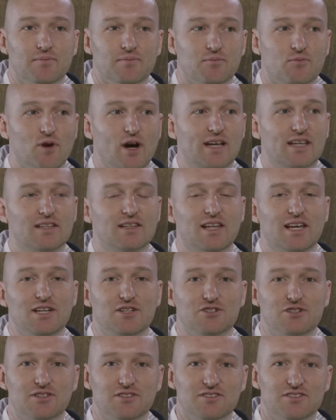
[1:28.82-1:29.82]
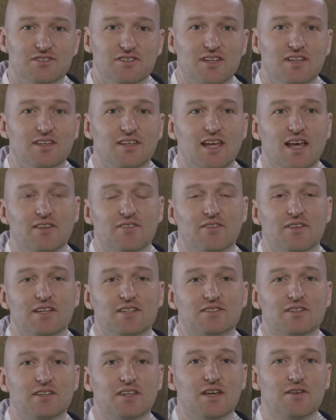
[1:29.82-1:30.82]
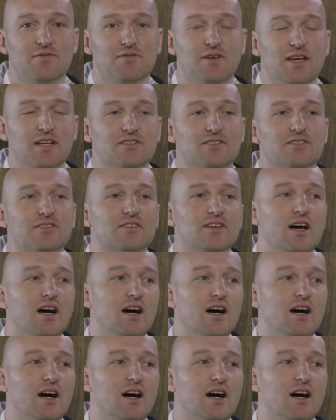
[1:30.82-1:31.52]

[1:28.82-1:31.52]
regulations and things that they face